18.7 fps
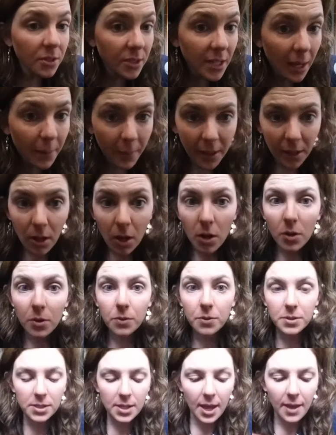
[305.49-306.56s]
so down my
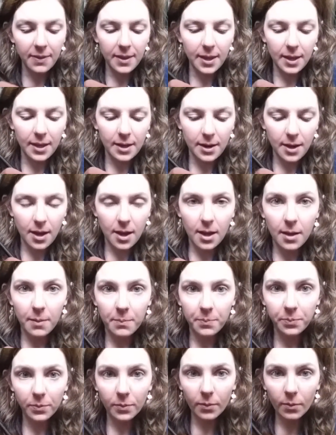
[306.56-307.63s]
nose, and
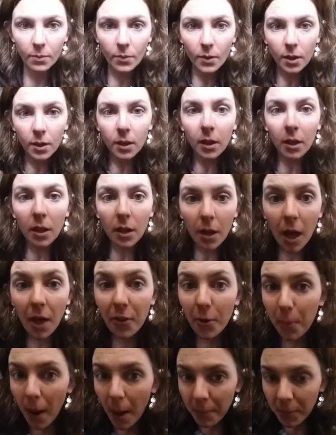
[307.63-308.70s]
then
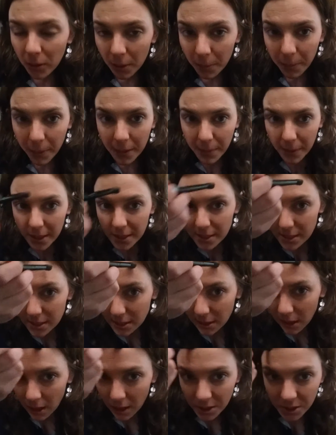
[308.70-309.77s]
other popular places
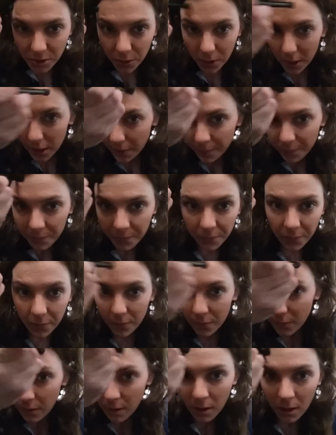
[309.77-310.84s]
to contour
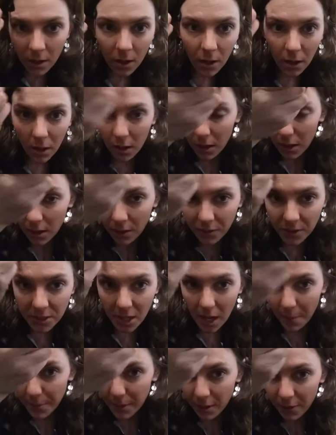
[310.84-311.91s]
are the
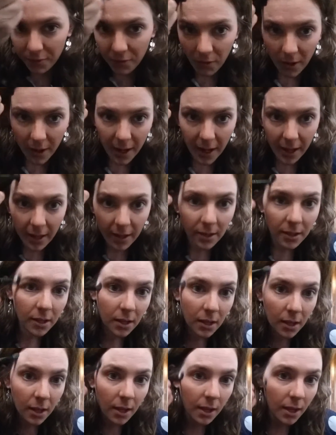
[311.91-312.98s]
top of your forehead,
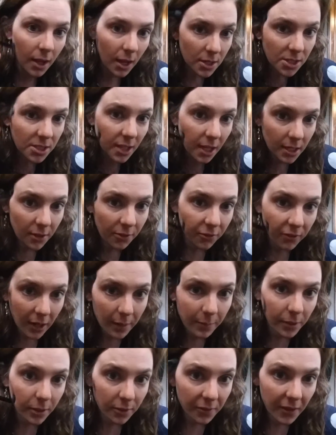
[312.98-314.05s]
and just kind of
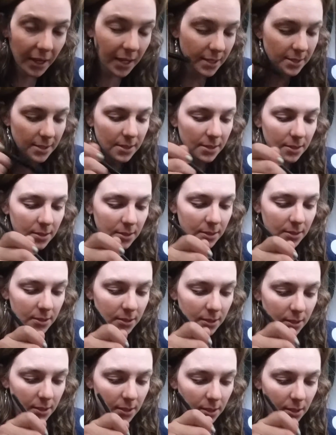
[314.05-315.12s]
frame your face
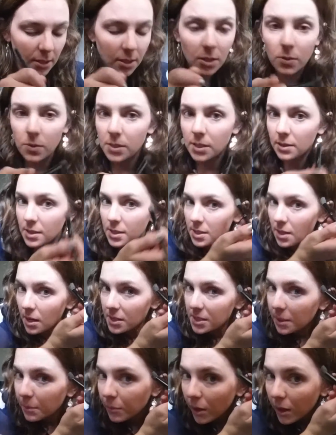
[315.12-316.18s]
using this
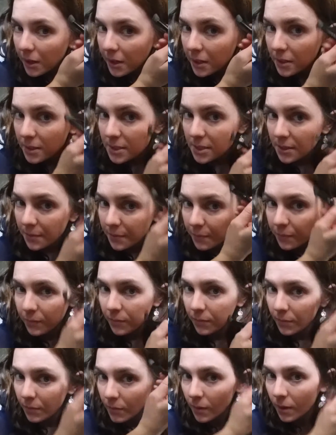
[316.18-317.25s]
awesome product.
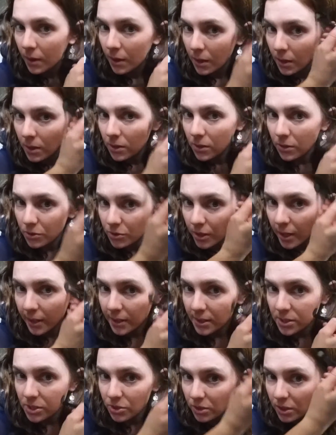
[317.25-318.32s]
You can drag
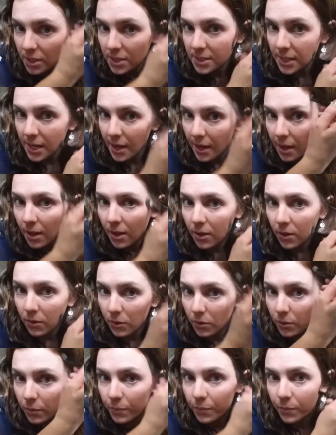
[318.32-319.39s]
it straight
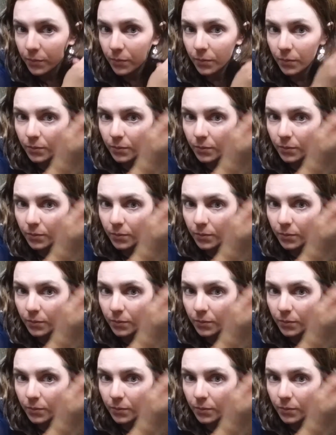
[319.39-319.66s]
down,